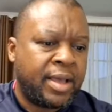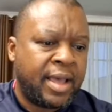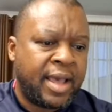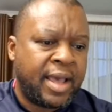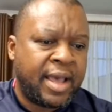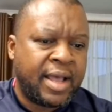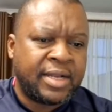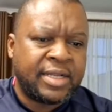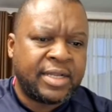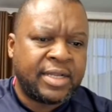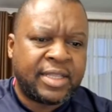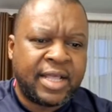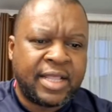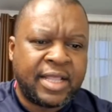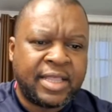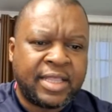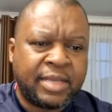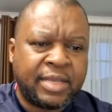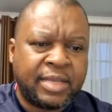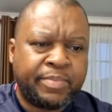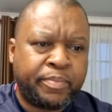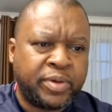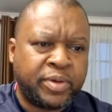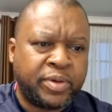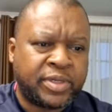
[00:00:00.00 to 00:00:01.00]
And then
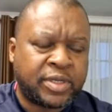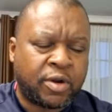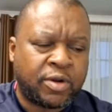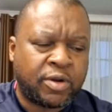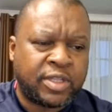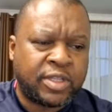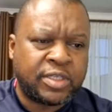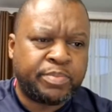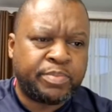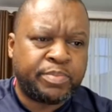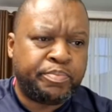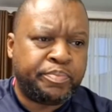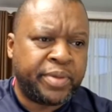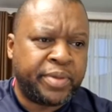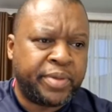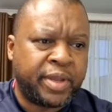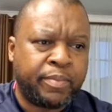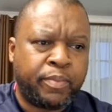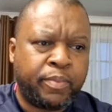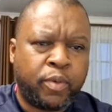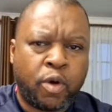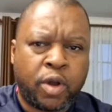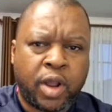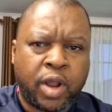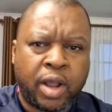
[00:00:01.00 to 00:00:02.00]
they put out this
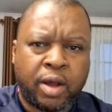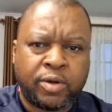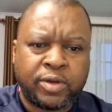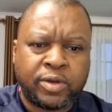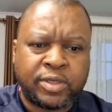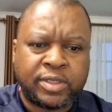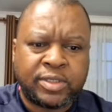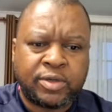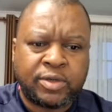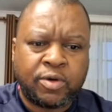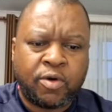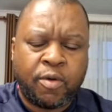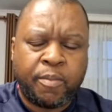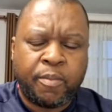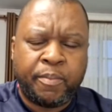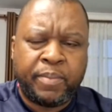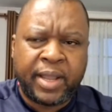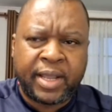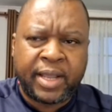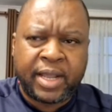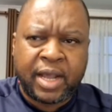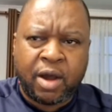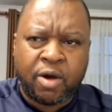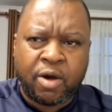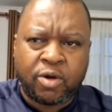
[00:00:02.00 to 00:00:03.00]
big blackout
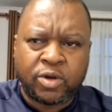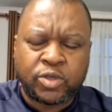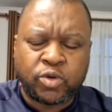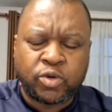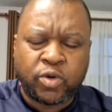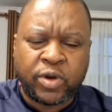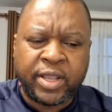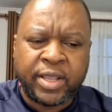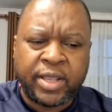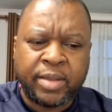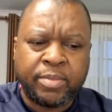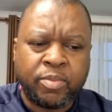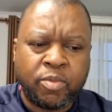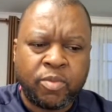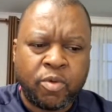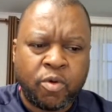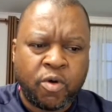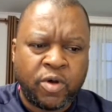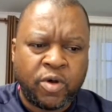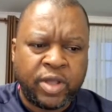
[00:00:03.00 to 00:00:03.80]
on him